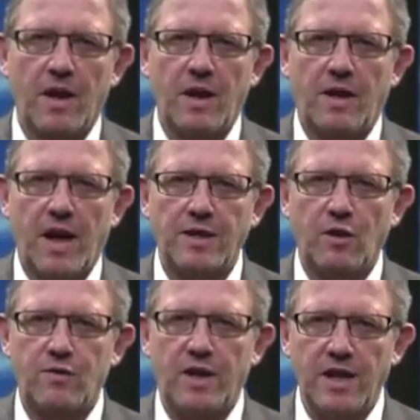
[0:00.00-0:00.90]
In case
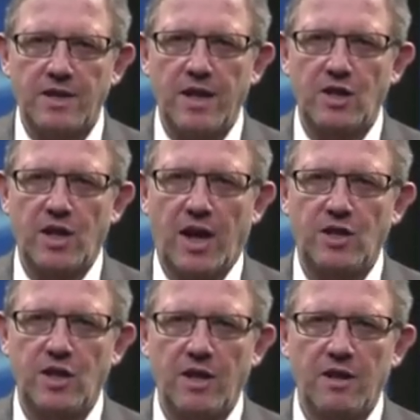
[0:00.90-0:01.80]
of DC
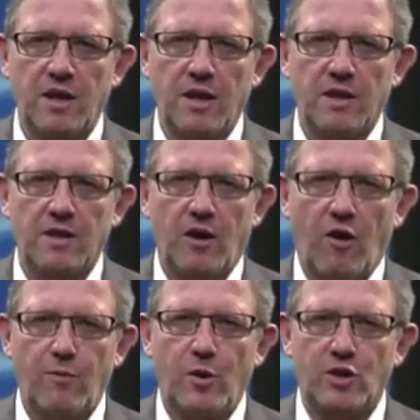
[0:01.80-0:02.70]
charging, the
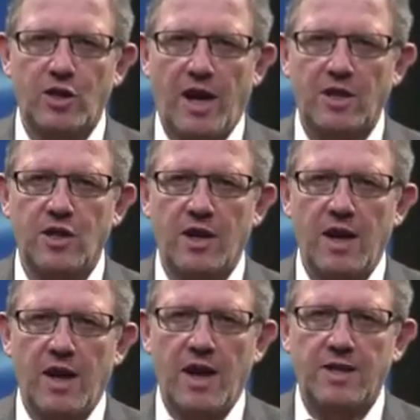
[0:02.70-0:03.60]
off-board charger
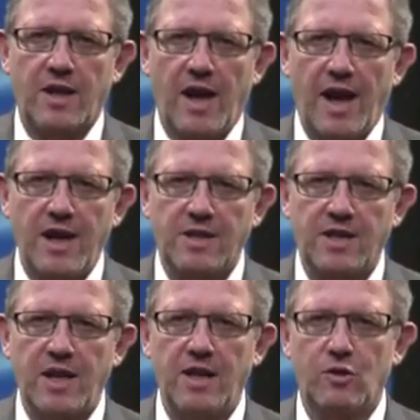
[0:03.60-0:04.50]
has an
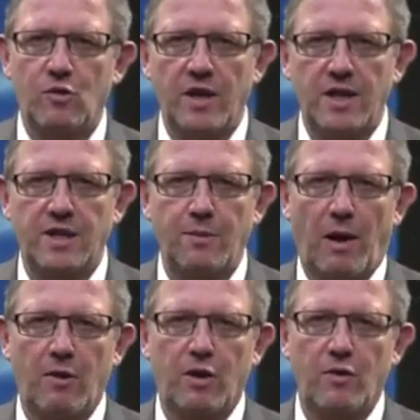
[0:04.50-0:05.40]
AC to DC
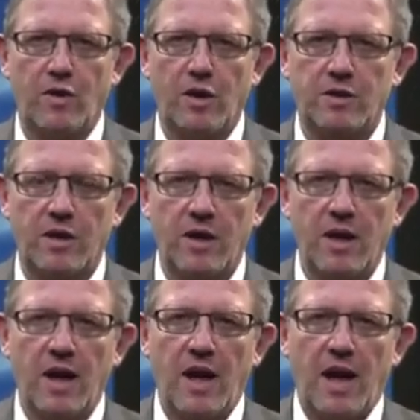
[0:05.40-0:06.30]
power converter,
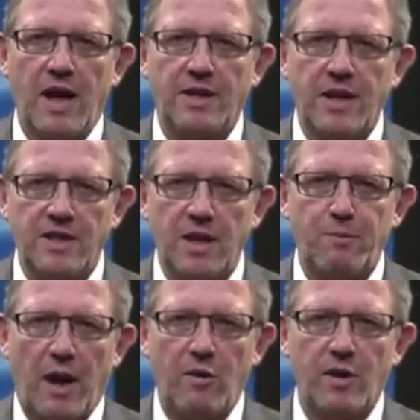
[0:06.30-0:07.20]
and DC
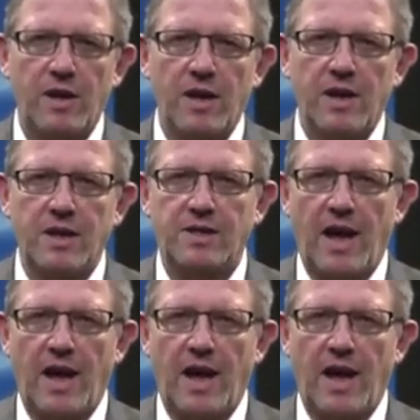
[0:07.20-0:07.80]
power is